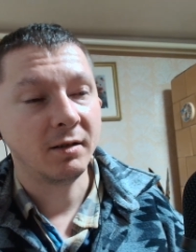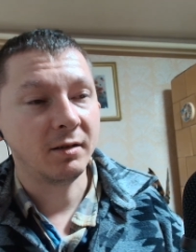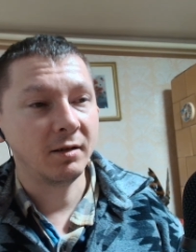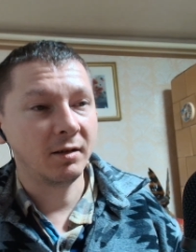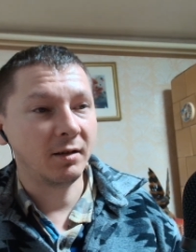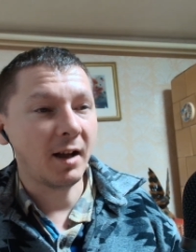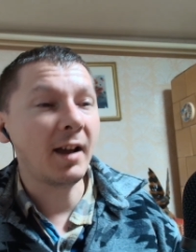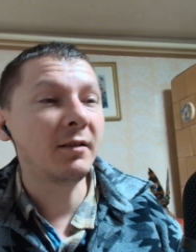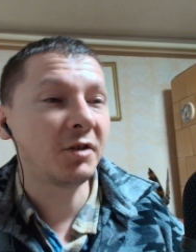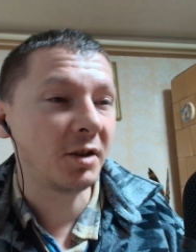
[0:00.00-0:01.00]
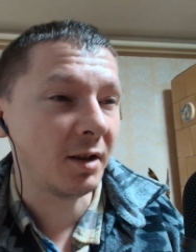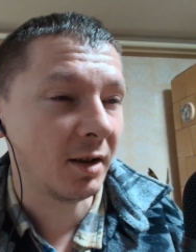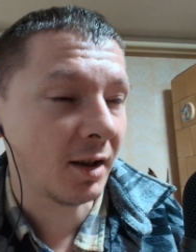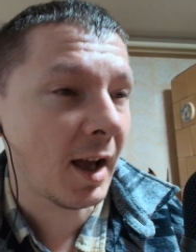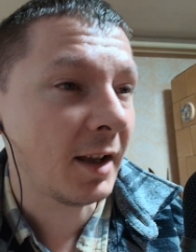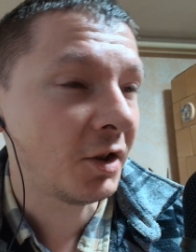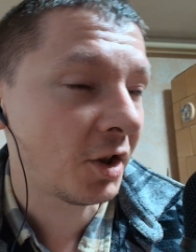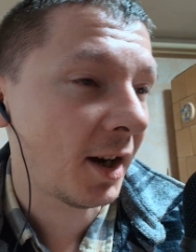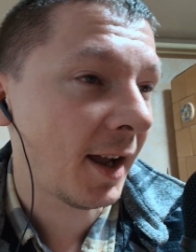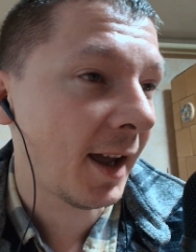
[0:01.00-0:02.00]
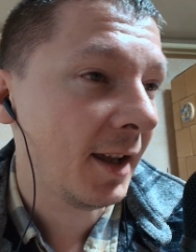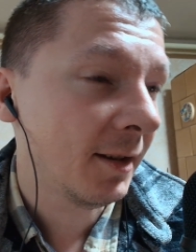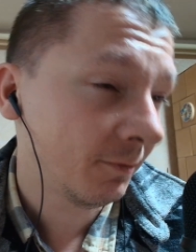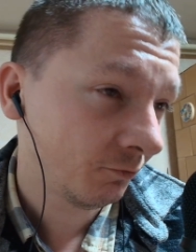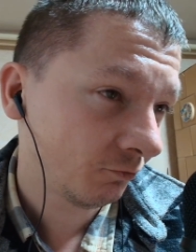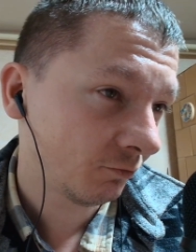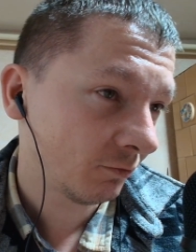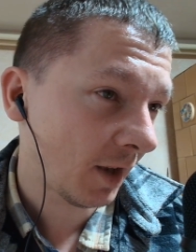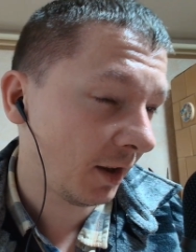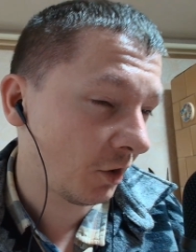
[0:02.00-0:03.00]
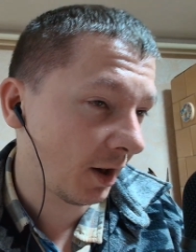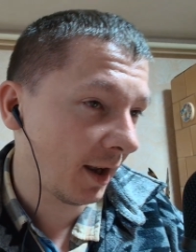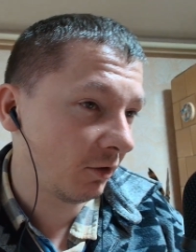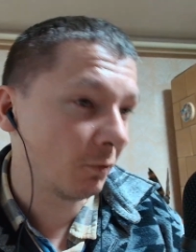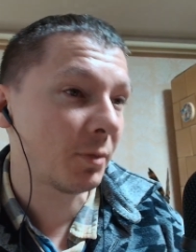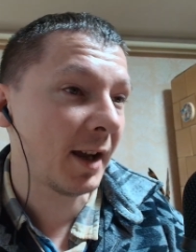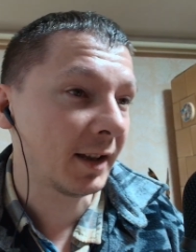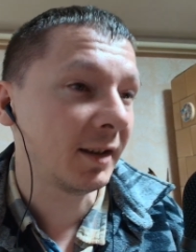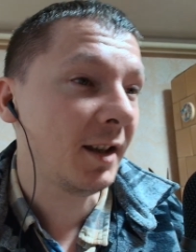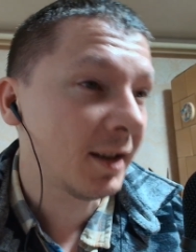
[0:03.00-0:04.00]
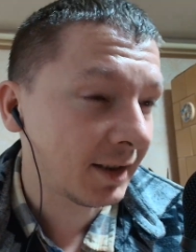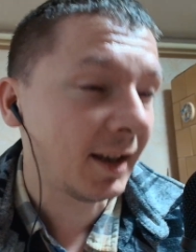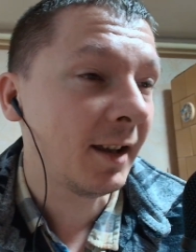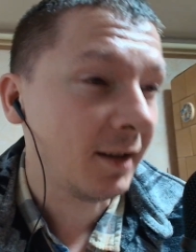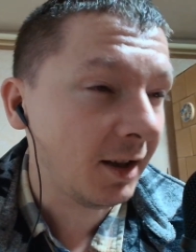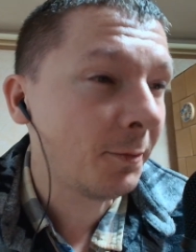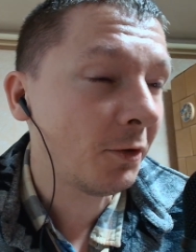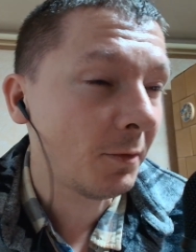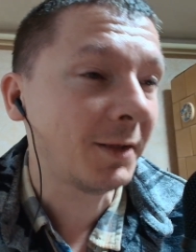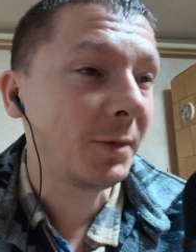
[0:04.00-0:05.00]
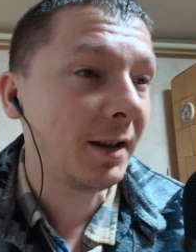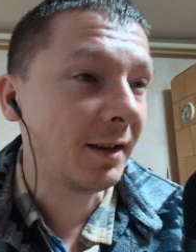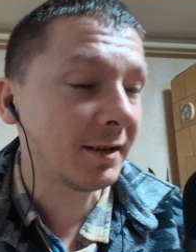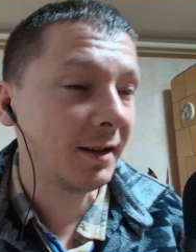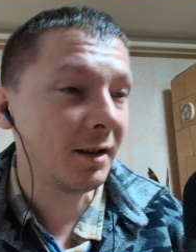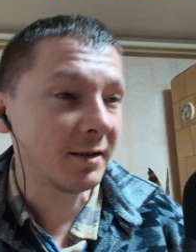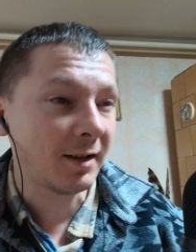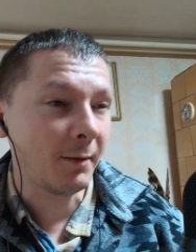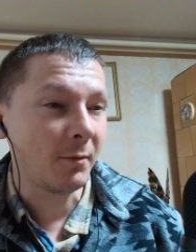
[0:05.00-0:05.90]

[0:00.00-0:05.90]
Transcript: I try I try to practice and improve my speaking skills